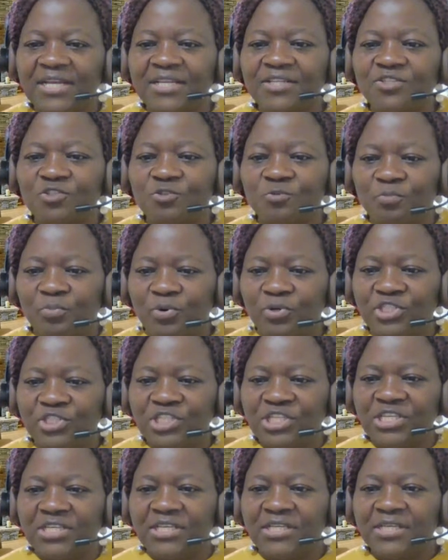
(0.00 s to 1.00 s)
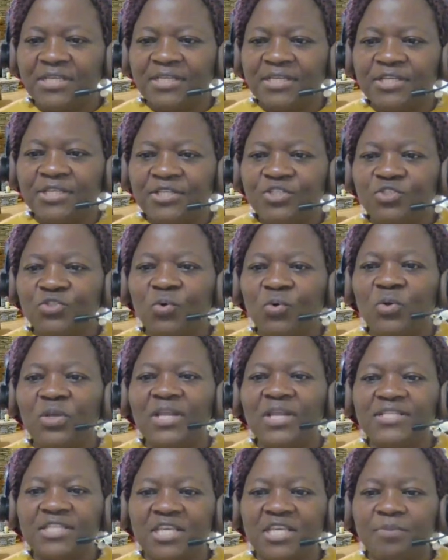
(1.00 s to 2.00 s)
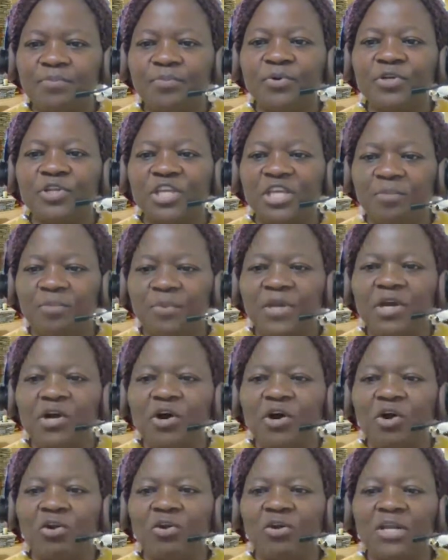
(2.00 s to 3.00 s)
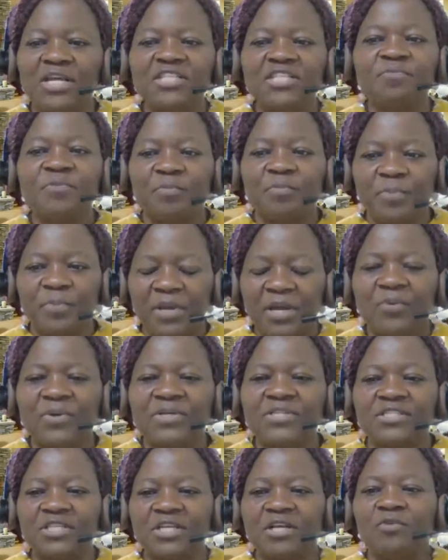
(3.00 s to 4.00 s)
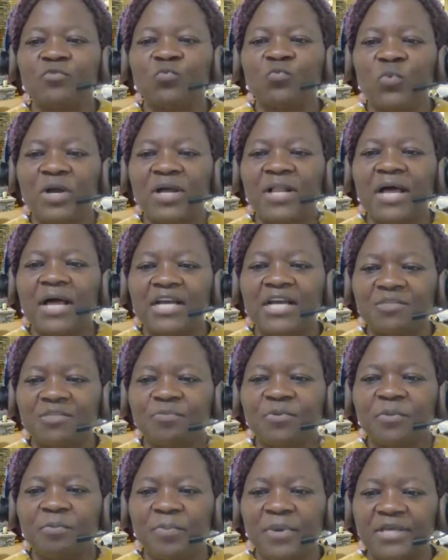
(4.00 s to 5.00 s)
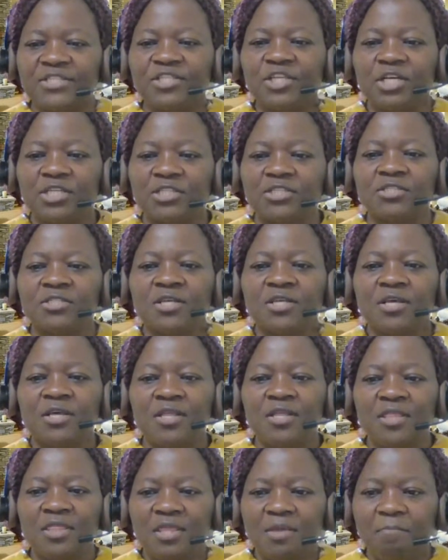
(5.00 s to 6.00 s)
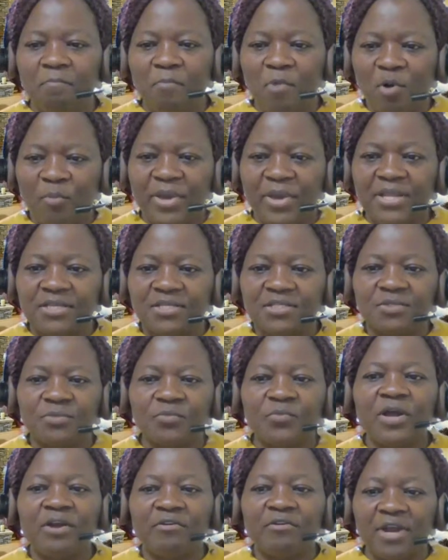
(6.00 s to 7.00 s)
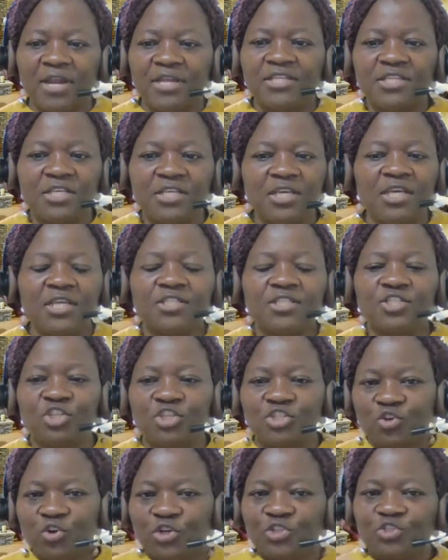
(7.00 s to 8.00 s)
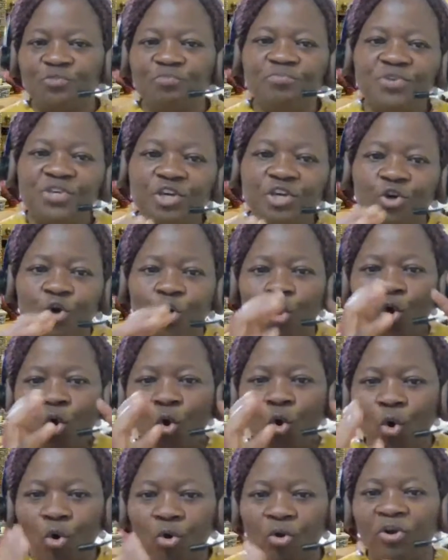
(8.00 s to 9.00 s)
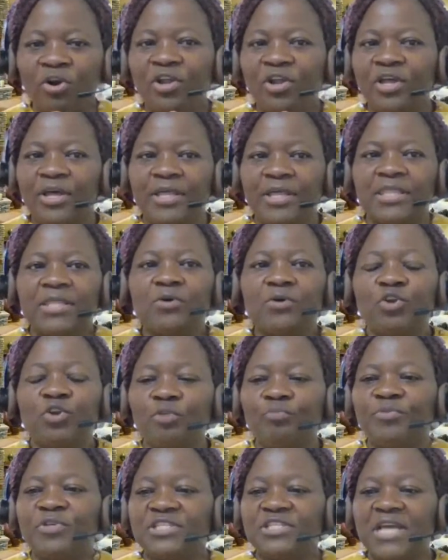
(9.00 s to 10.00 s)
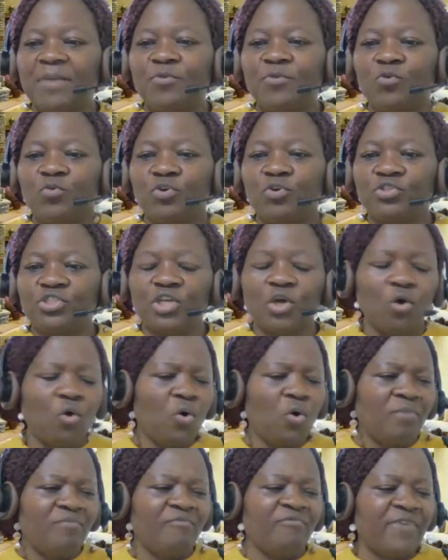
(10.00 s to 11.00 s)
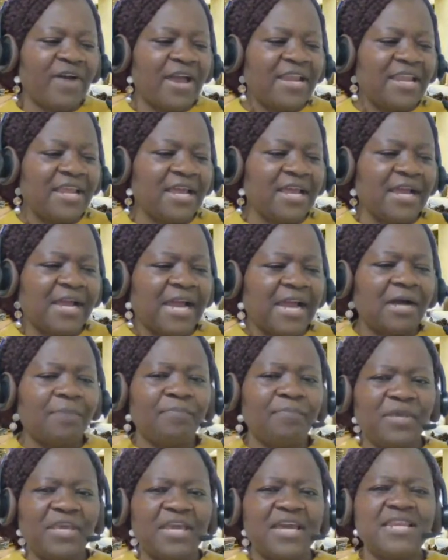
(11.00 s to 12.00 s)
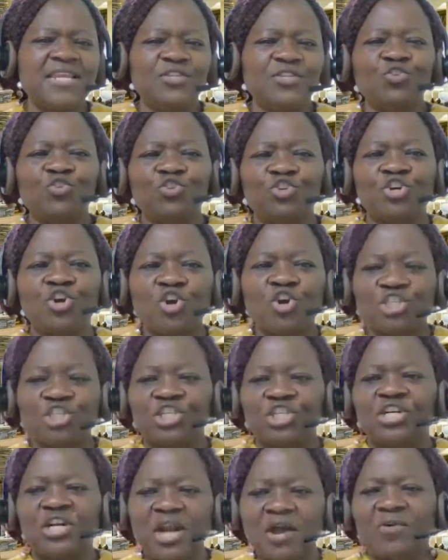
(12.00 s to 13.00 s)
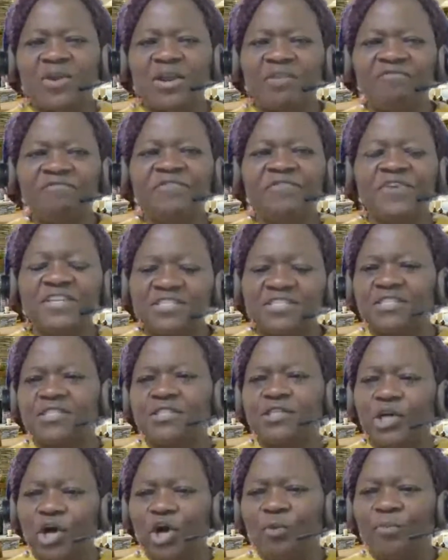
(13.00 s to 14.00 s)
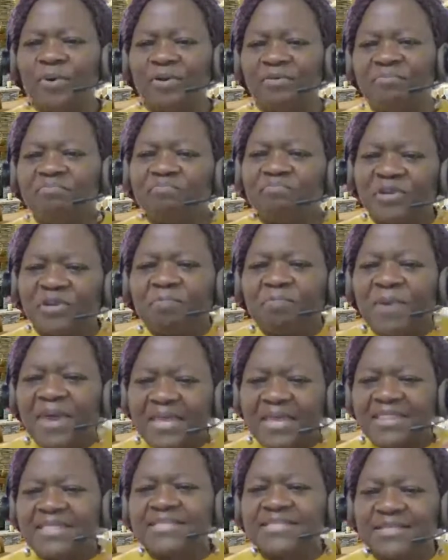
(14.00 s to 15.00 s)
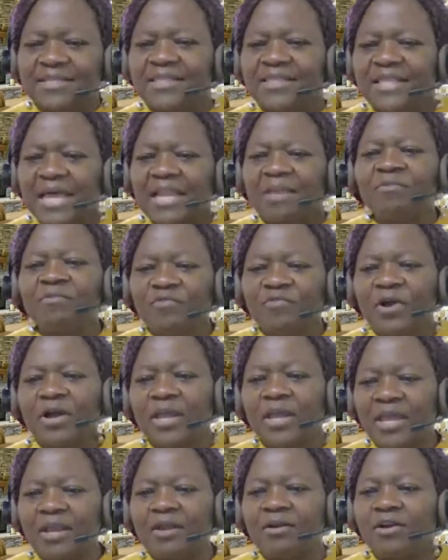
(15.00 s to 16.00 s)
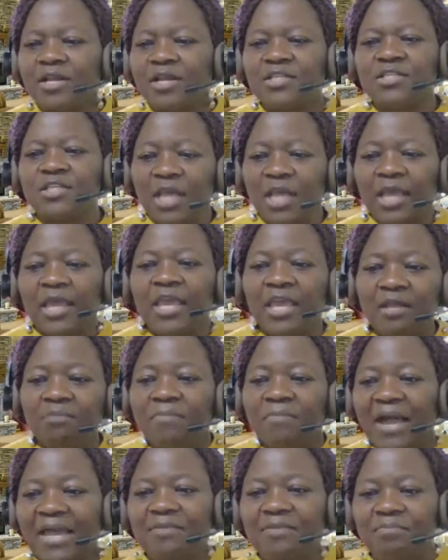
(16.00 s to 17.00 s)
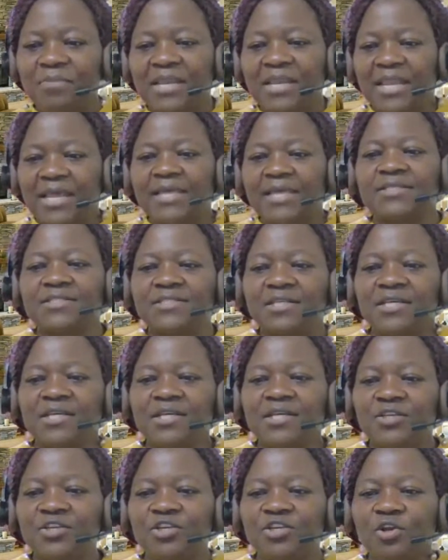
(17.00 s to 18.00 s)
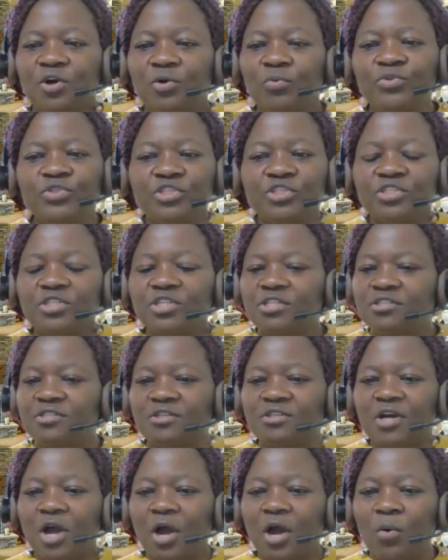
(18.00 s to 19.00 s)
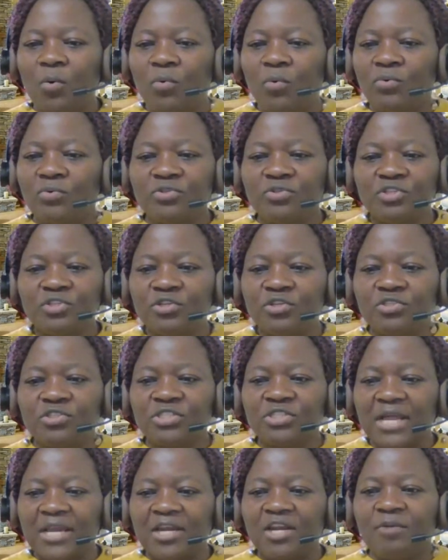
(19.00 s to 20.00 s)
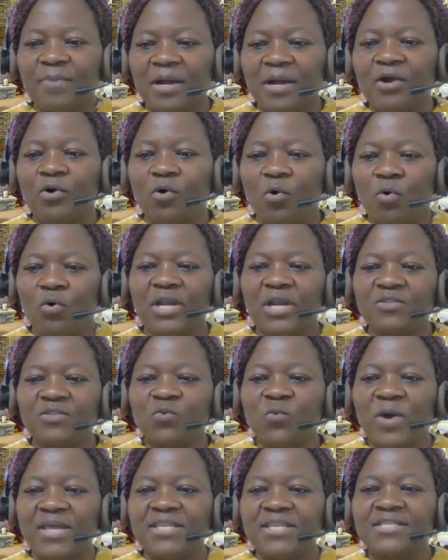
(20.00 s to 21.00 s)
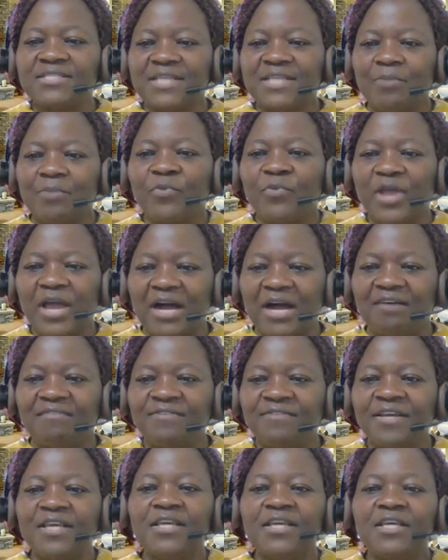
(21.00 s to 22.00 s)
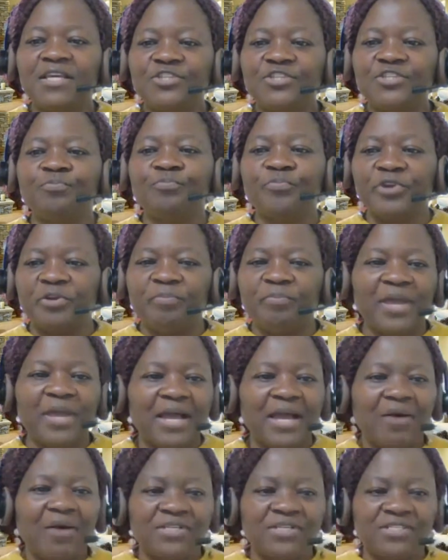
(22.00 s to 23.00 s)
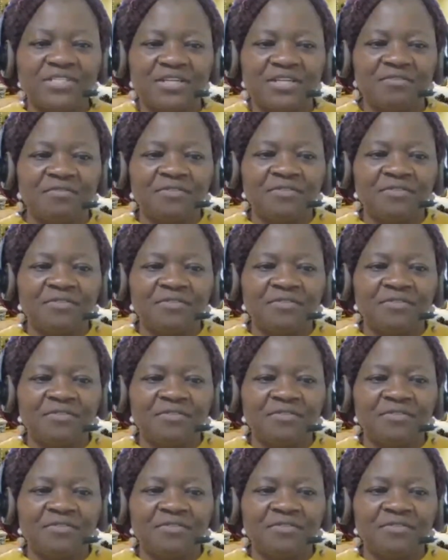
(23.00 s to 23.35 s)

supporting. So let's keep on keeping on. Let's prepare ourselves. While Ash prepares us, the moment we are ready, it's just going to be a whole. There will not be time. You will not say, "Oh, I'm finding a gap here. I need to rush around and fix it up and prepare this and that before I get ready." It might be late. We just need to go. Stand up and go. That's why this time we have is to prepare ourselves.